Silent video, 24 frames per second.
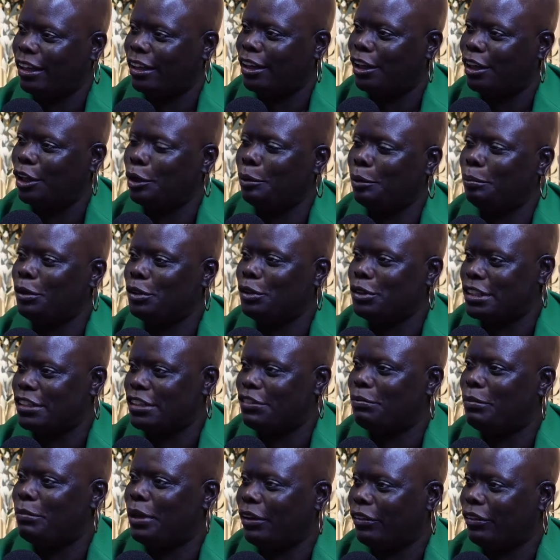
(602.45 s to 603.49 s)
an abusive
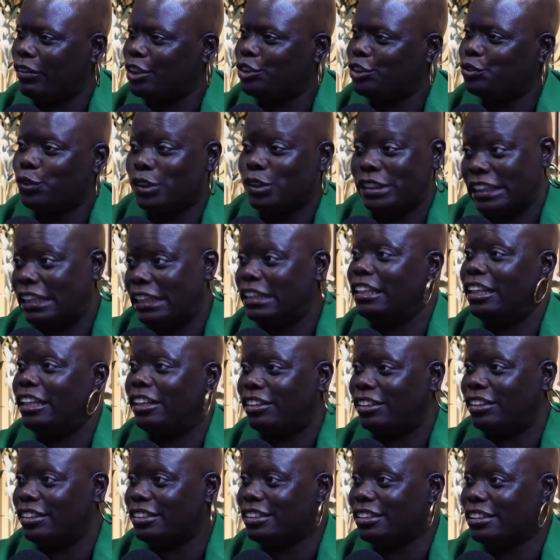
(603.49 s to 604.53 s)
marriage for 10 years.